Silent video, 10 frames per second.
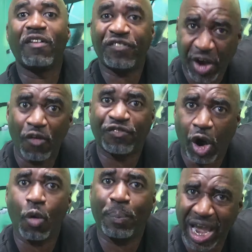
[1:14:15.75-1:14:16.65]
I'm a
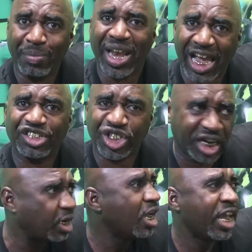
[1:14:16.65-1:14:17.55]
four baby.
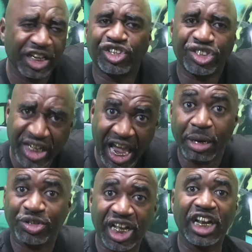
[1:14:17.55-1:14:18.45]
That shit is the
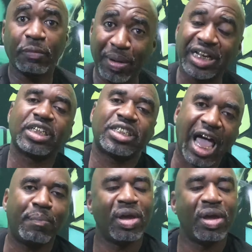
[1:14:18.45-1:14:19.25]
same shit as business.